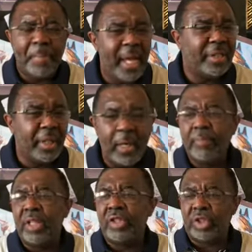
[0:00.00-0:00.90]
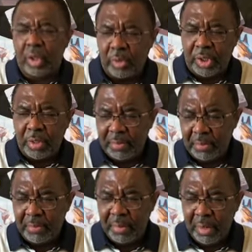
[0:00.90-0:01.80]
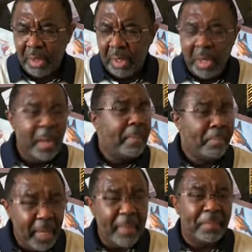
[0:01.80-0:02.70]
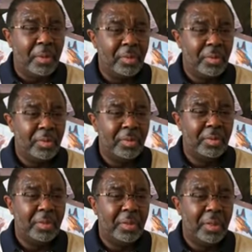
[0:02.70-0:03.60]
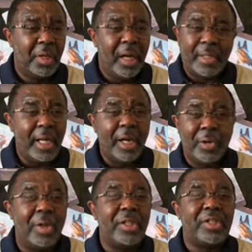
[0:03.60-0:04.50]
pastor of this church, people are not going to